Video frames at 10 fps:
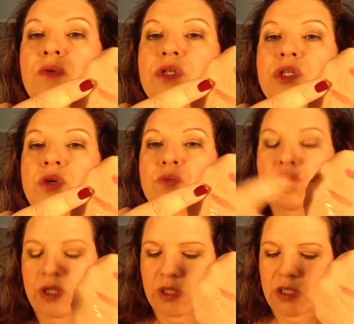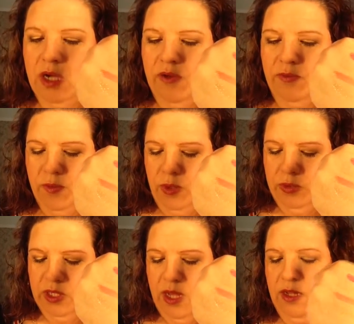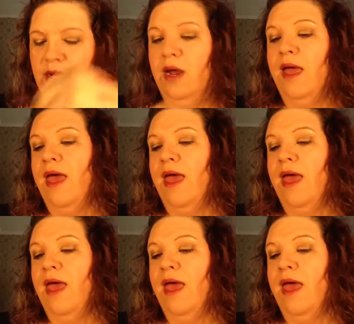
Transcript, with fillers: just a real soft rose color.